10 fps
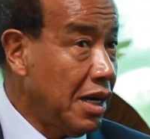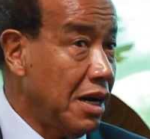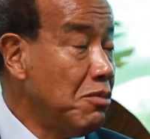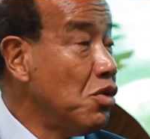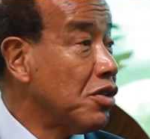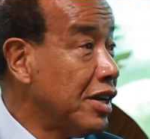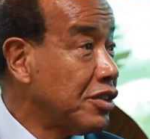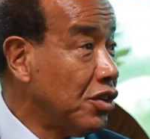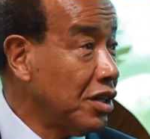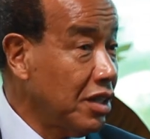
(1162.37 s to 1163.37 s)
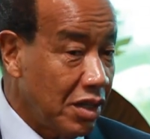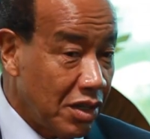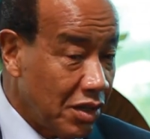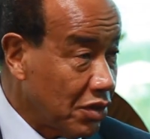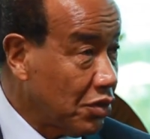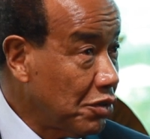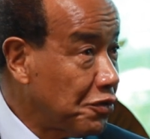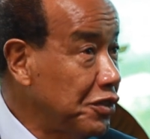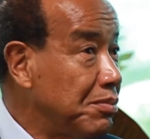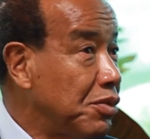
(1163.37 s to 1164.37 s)
Boca Raton to
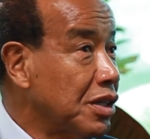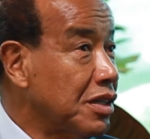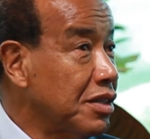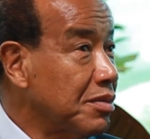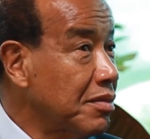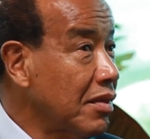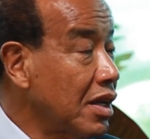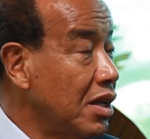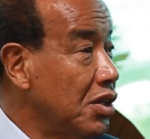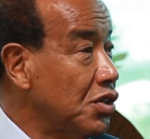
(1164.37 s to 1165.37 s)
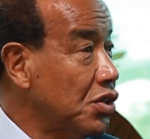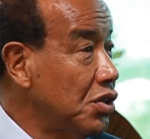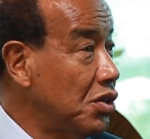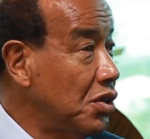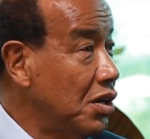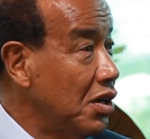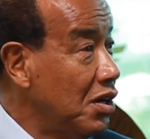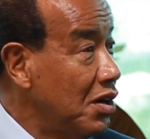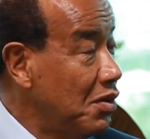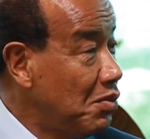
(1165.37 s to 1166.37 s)
Freeport. So
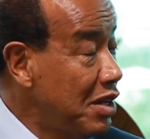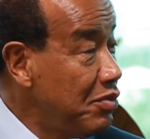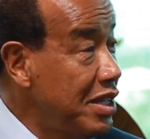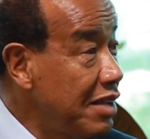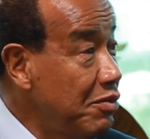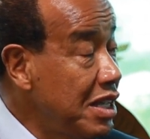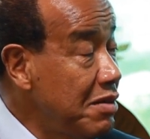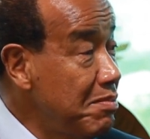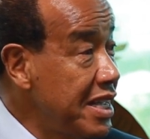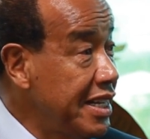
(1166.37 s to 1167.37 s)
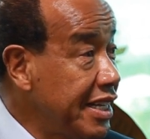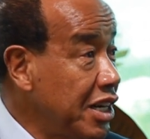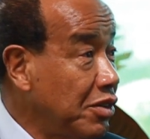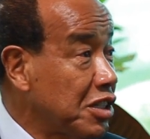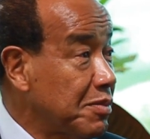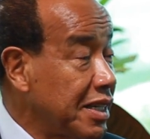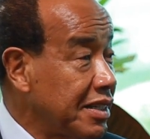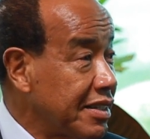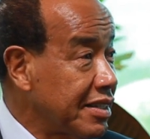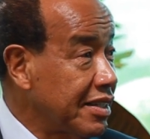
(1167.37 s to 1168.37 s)
when we made the
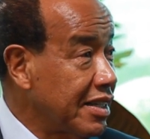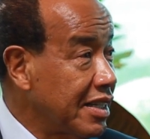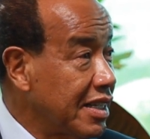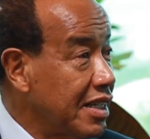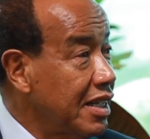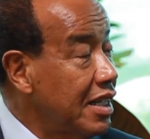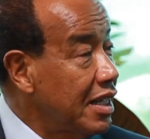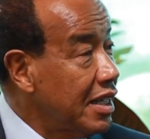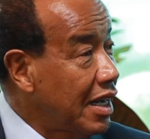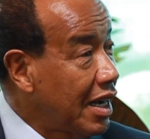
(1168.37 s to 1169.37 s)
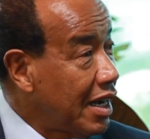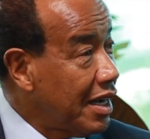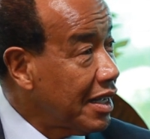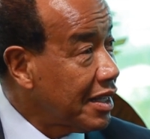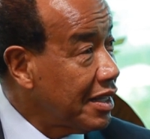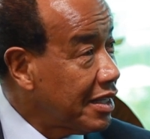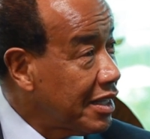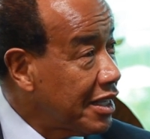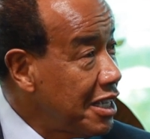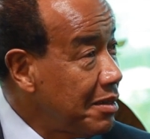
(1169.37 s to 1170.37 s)
announcement,
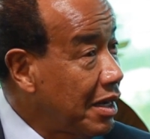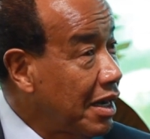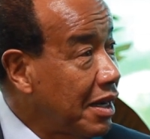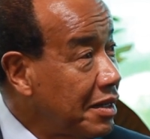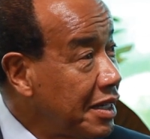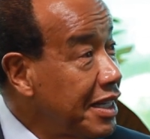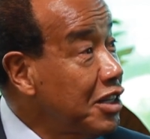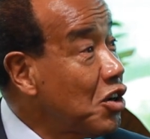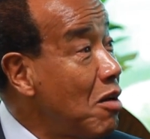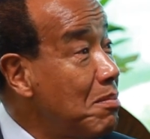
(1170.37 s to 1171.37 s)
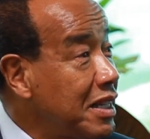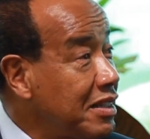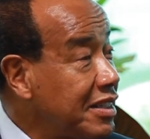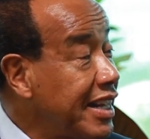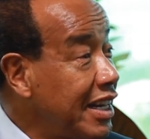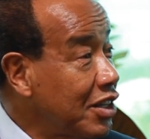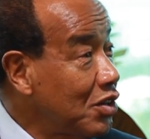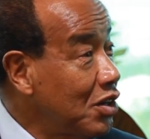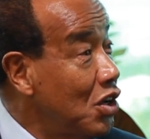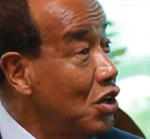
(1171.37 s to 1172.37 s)
the incumbent
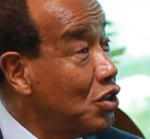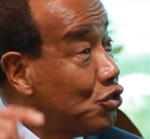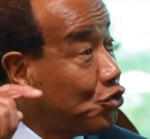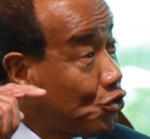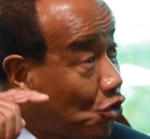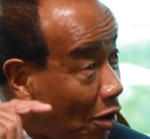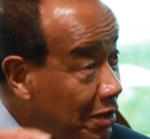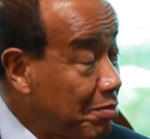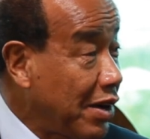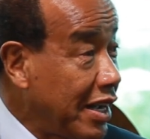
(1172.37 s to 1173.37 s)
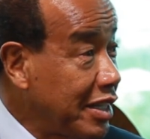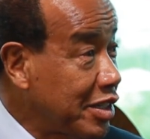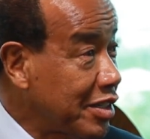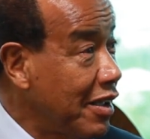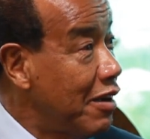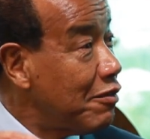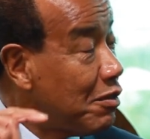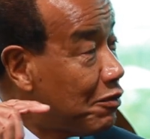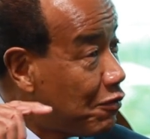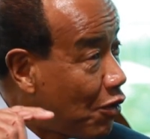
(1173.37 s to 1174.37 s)
Teleco dropped the price
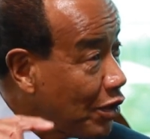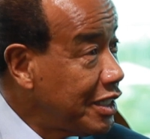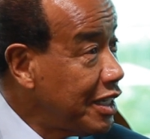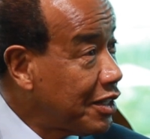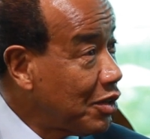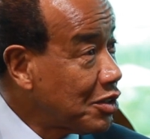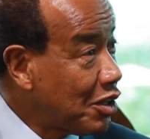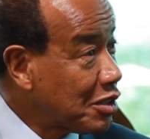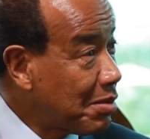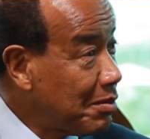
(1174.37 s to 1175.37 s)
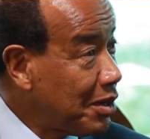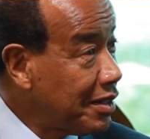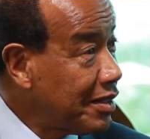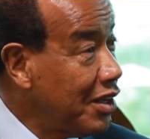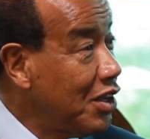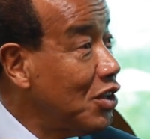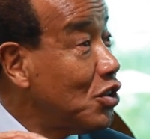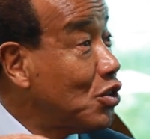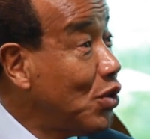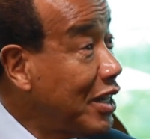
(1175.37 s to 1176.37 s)
from $48,000 per month to
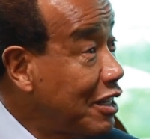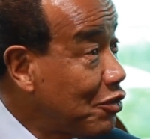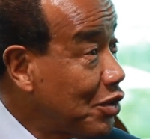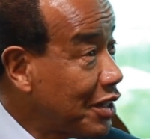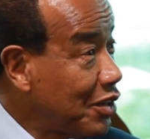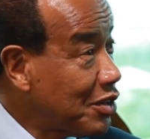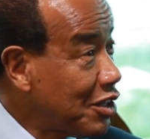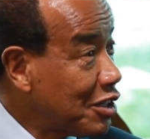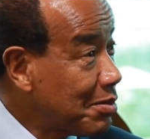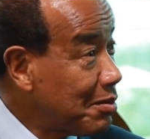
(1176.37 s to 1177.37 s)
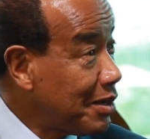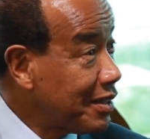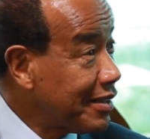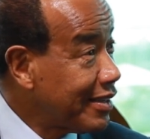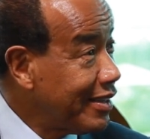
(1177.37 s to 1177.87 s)
$24,000 per month.